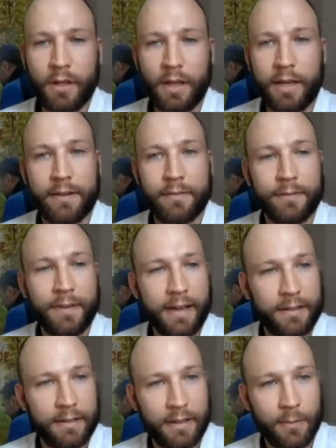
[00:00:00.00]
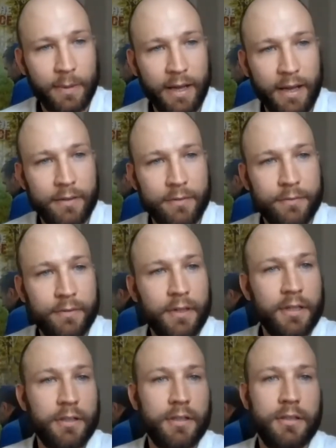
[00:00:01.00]
And then finally, we have
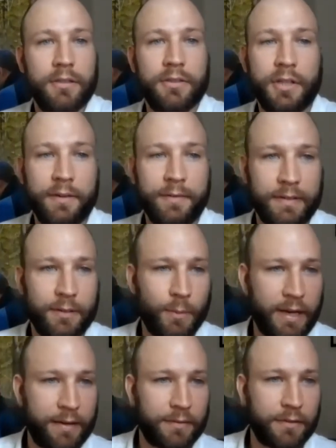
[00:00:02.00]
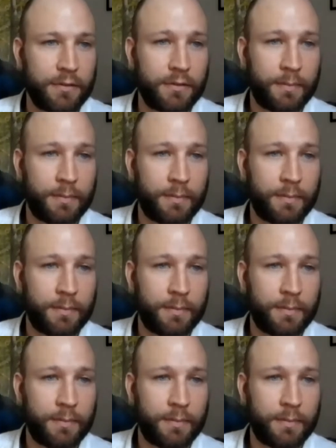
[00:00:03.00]
surface waves.